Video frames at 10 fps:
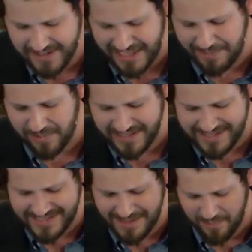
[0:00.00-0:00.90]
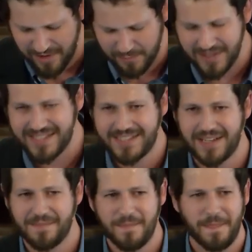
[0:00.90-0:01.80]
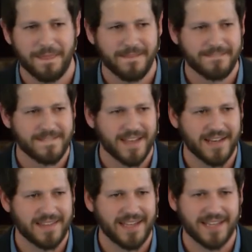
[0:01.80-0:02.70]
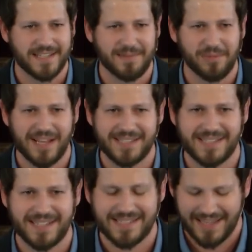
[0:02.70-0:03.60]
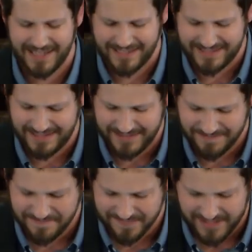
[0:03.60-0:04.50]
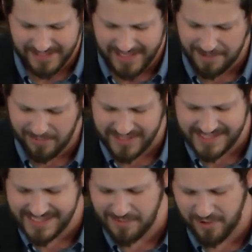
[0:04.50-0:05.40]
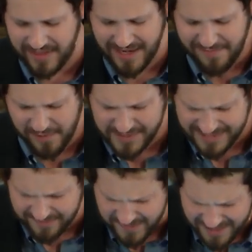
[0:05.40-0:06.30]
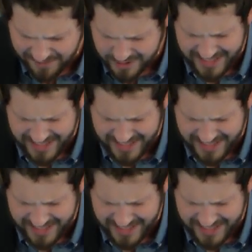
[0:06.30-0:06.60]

He blesses him with wisdom, and at the end, He blesses his legacy. He blesses him with influence and favor.